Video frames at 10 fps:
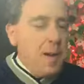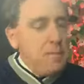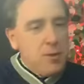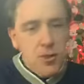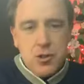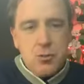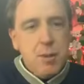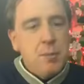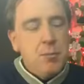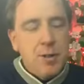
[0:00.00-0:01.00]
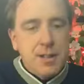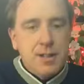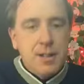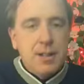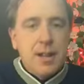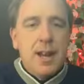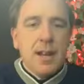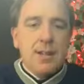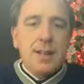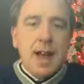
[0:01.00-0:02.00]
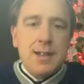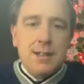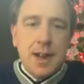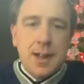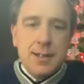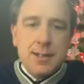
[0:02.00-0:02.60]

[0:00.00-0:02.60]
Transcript: But just remember, it's still an inexact science.